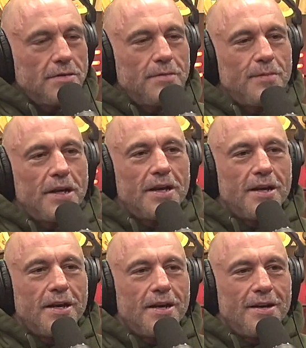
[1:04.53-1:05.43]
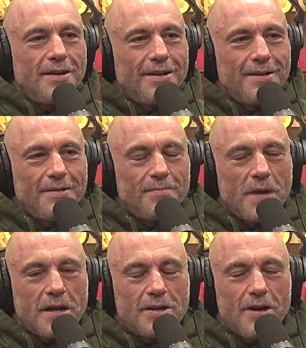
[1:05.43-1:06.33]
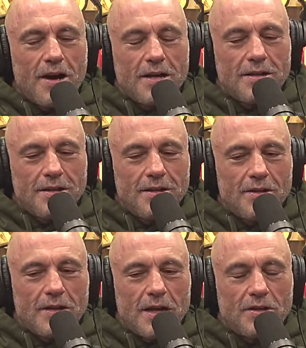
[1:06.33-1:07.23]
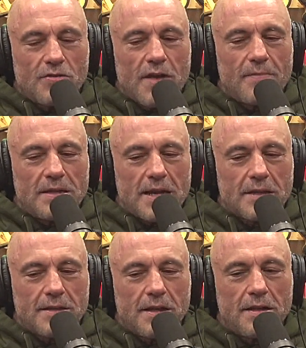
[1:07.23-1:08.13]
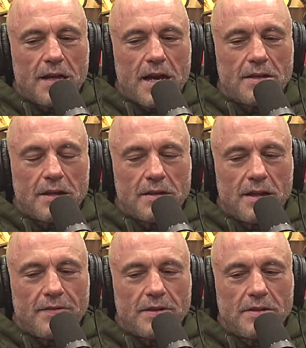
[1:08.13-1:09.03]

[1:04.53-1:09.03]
But my car, I drive my Tesla a lot. I love it.